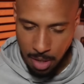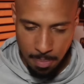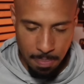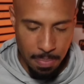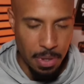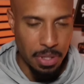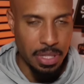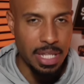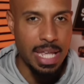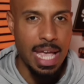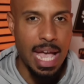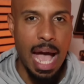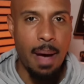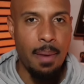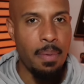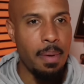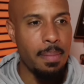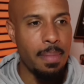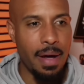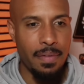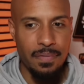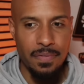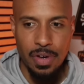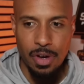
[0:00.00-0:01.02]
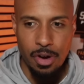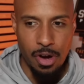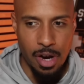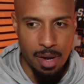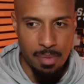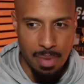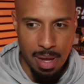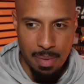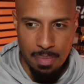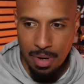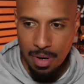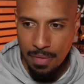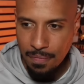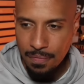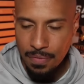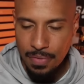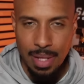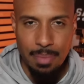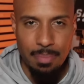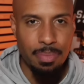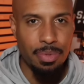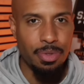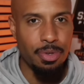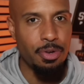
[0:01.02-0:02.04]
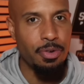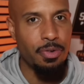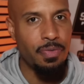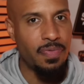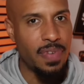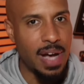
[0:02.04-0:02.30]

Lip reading: Jump on the app on my phone. I'm able to flip through,